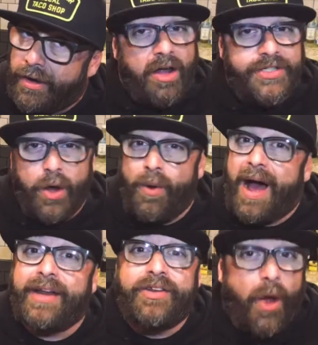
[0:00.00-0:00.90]

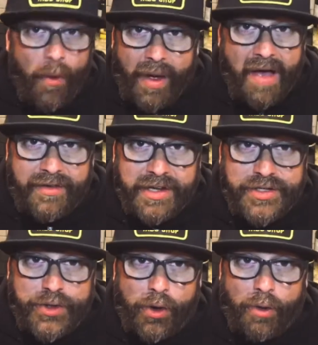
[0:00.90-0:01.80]
Also, I don't have an
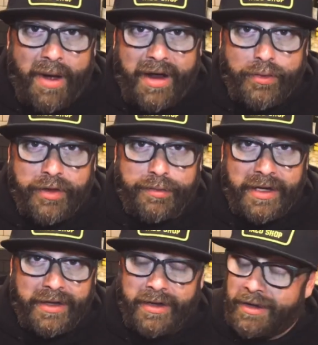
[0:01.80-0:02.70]
external mic with
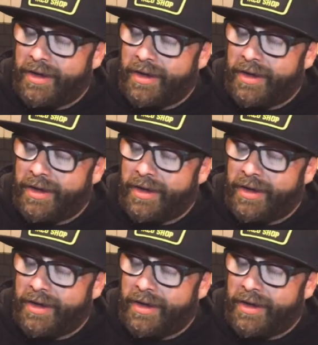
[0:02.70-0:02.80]
me.